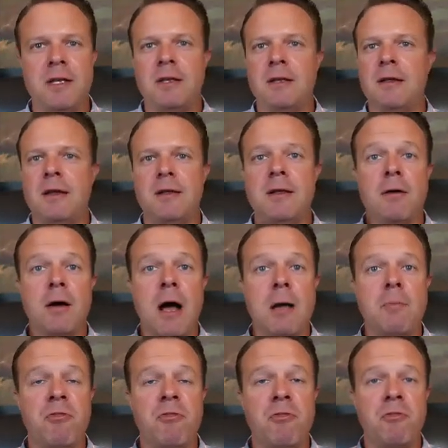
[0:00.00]
And
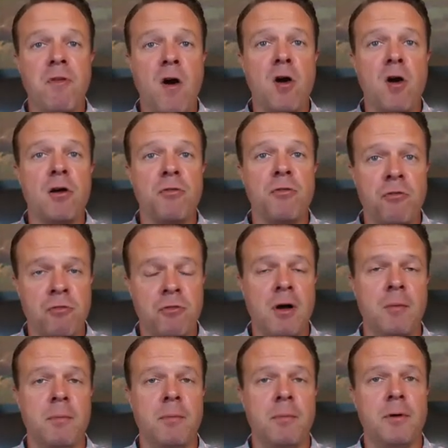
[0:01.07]
I'm far
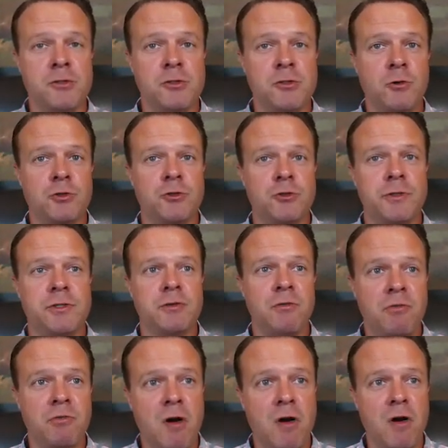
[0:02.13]
from a
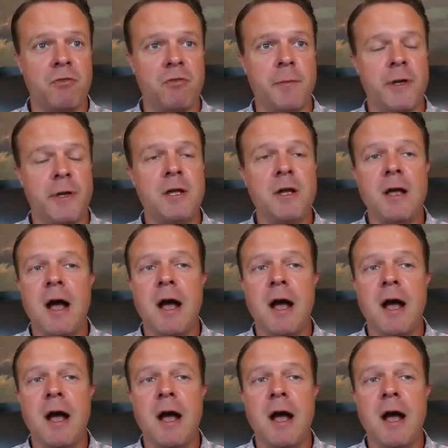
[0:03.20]
socialist, far from it.